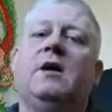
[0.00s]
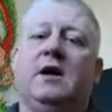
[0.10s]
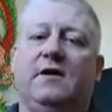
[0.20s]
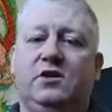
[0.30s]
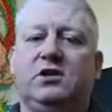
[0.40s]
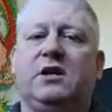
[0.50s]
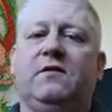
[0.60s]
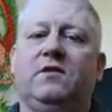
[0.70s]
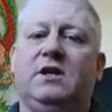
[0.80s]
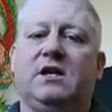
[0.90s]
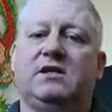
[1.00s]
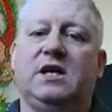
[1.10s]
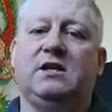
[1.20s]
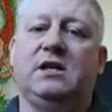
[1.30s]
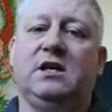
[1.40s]
I've just covered the
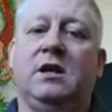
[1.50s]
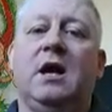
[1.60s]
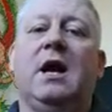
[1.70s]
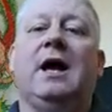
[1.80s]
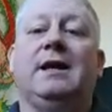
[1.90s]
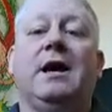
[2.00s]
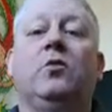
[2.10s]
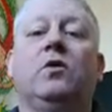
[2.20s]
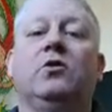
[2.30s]
assessing, and now we're